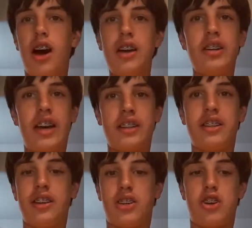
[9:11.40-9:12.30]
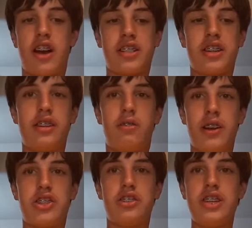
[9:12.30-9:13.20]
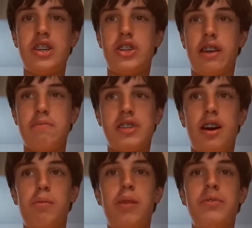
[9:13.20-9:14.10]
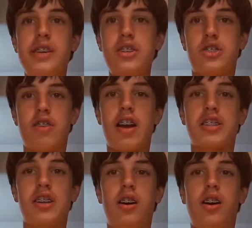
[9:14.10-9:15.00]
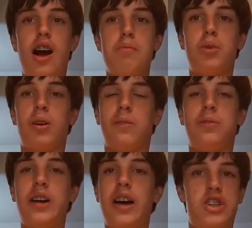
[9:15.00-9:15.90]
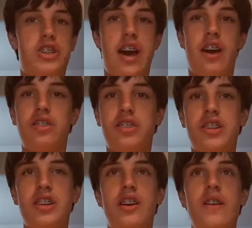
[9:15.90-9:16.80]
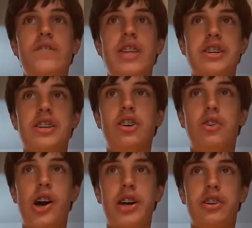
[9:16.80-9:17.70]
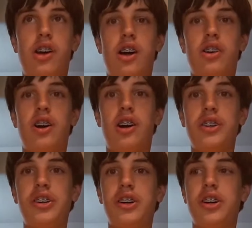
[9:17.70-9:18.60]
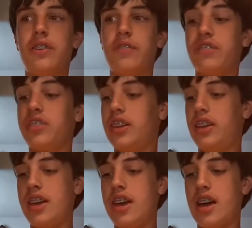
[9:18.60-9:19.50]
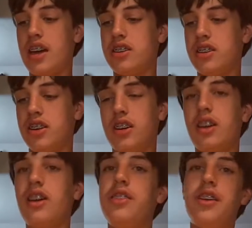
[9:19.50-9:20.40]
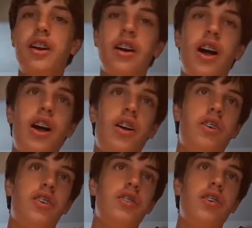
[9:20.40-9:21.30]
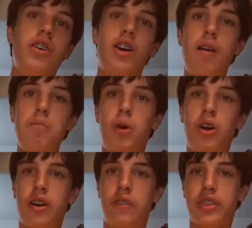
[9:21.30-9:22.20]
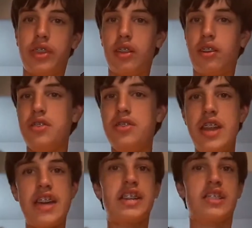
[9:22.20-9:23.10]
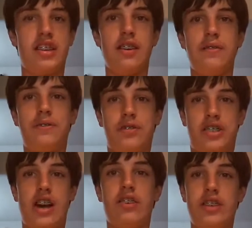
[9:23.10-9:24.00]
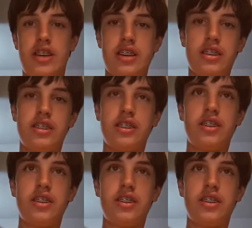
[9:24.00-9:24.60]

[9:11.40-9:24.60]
unlike the tracks on the Richard D. James album, these tracks are a lot more fleshed out. They go on a lot longer, and they're a lot more negative sounding.